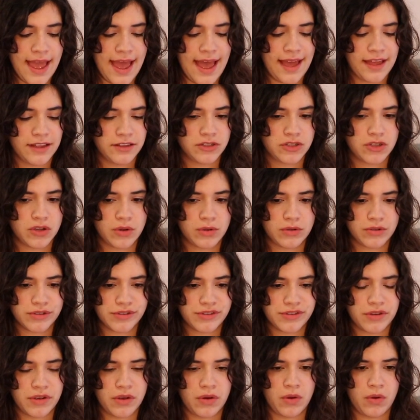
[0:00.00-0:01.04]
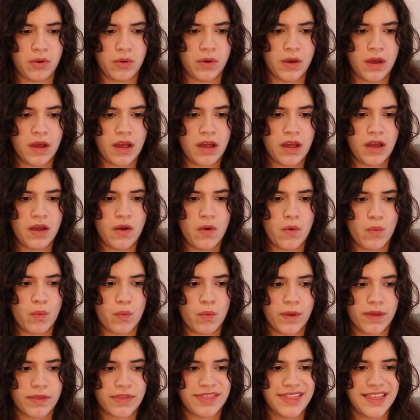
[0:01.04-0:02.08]
And also,
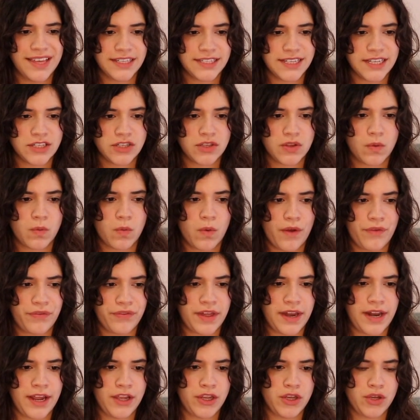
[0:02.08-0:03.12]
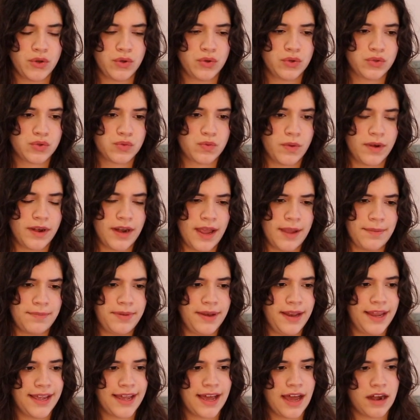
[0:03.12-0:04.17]
this is the one that I use when I
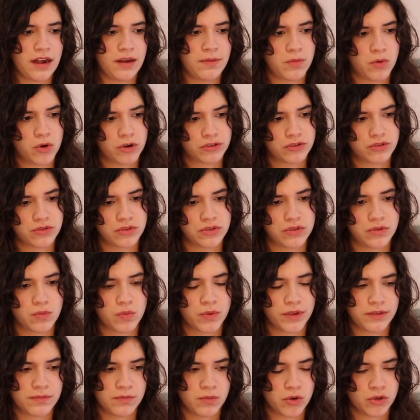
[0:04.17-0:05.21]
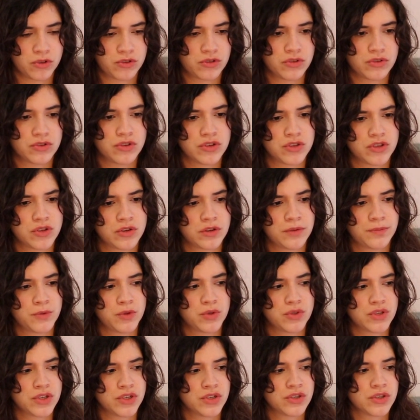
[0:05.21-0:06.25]
play kind of with more traditional
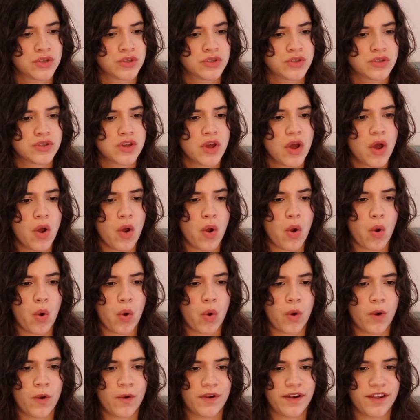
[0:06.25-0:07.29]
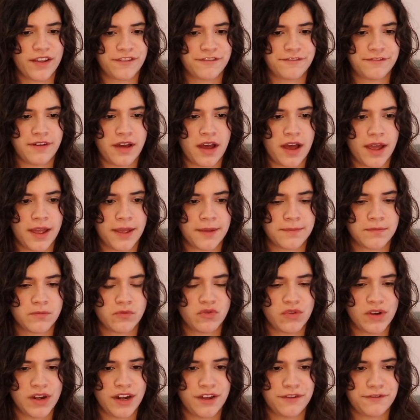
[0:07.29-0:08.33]
musicians, or if I'm
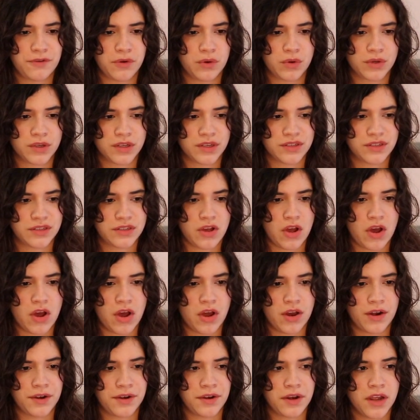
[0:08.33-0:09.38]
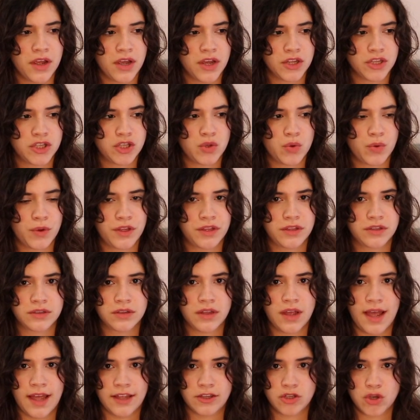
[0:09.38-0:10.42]
really focused on doing
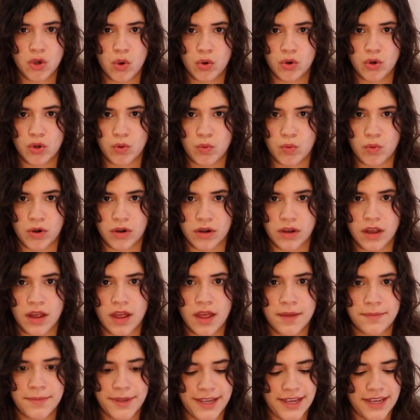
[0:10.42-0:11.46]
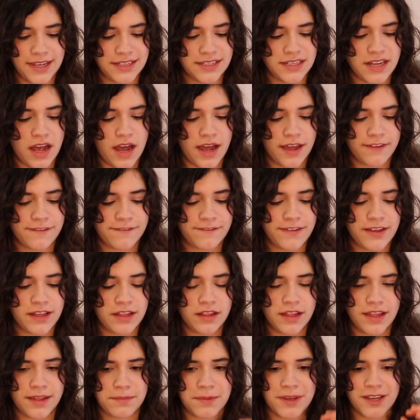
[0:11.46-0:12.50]
tonal work, because I feel
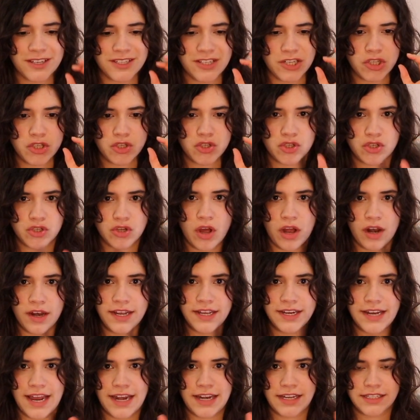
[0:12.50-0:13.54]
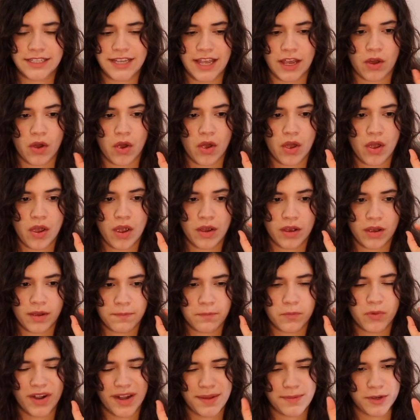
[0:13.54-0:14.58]
that because it's solid and it's like
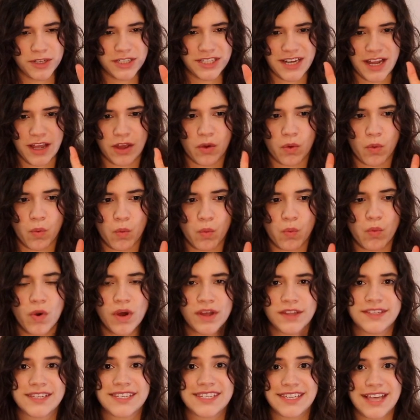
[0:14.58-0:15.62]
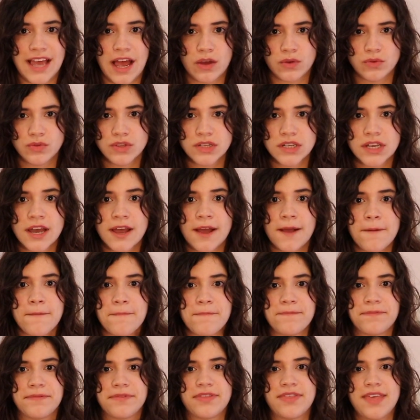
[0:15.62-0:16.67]
pretty much like one sound,
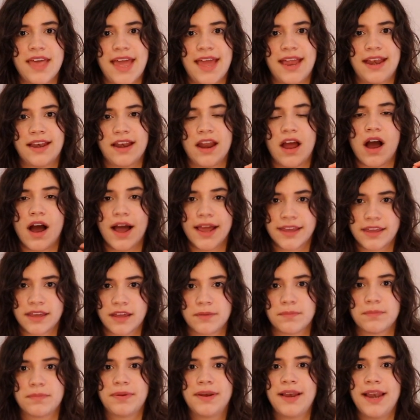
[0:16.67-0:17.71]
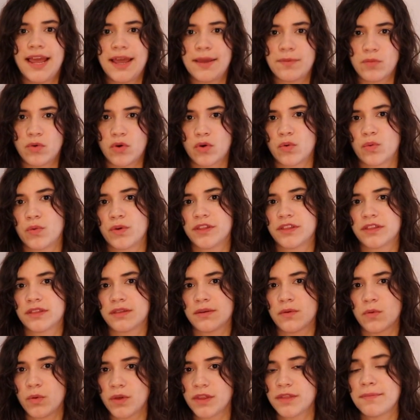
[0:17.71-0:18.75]
then I can play more
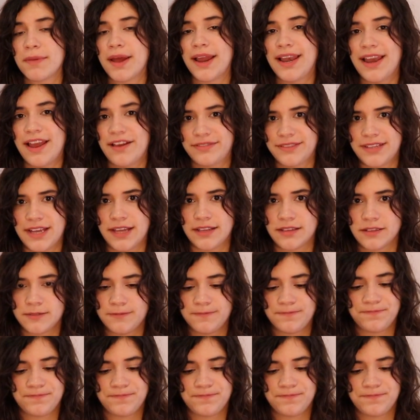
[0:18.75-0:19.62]
with my left hand.